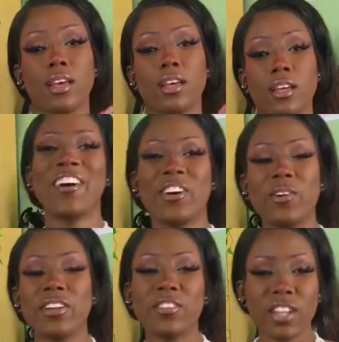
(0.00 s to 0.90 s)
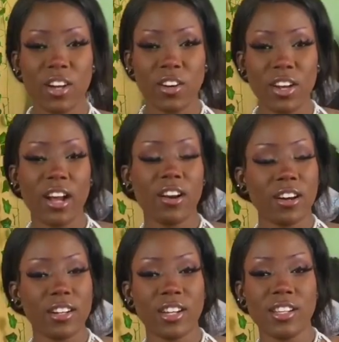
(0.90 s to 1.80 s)
Who would have known how hard it
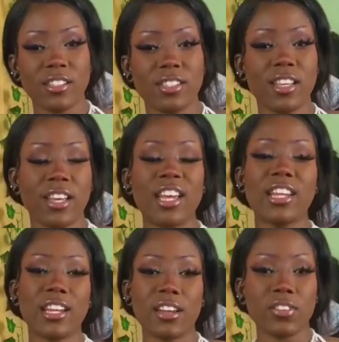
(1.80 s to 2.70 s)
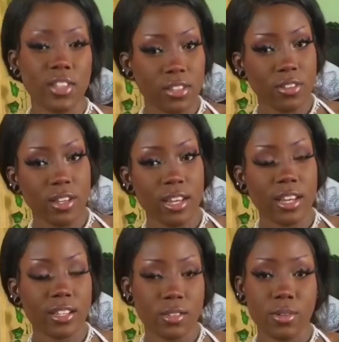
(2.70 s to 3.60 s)
is to get in and out of clothing? I
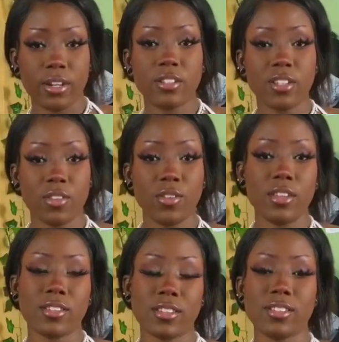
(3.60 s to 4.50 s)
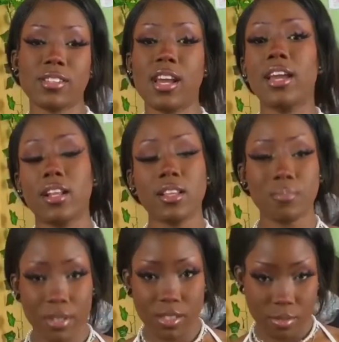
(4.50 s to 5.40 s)
swear to you, this is an Olympic
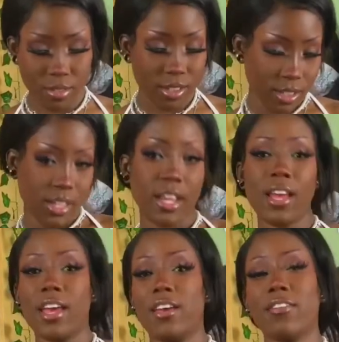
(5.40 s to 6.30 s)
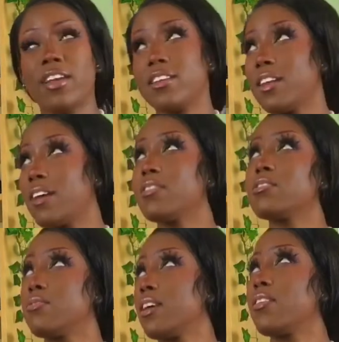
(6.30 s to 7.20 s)
sport. If I didn't have this
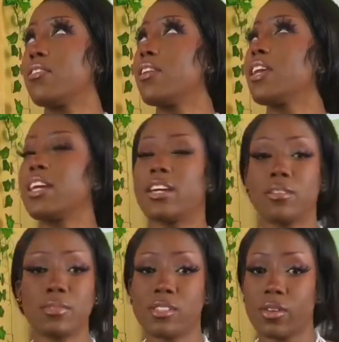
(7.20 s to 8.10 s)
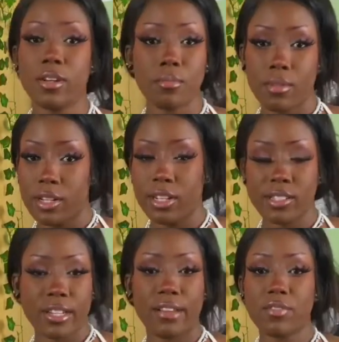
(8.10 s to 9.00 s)
fan running, I would be sweating buckets, and
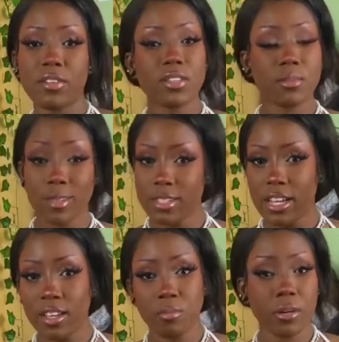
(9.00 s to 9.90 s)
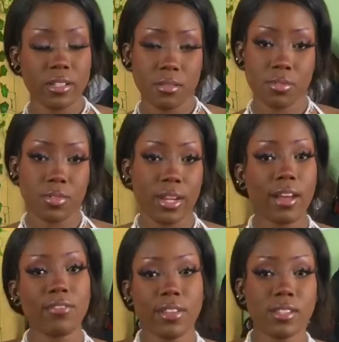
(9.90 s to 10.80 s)
I've definitely been taking breaks in between
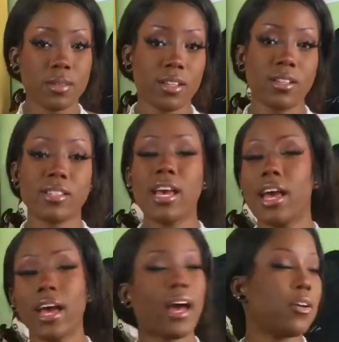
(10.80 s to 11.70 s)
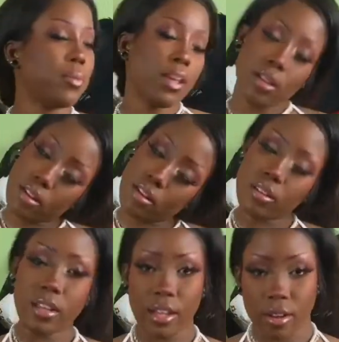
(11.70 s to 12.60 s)
outfits because I would be
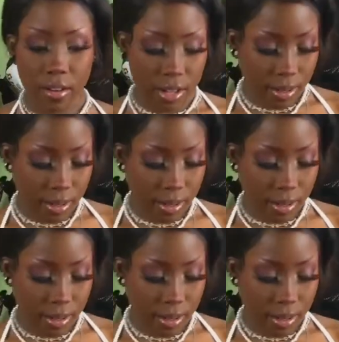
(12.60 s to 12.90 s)
dead, okay?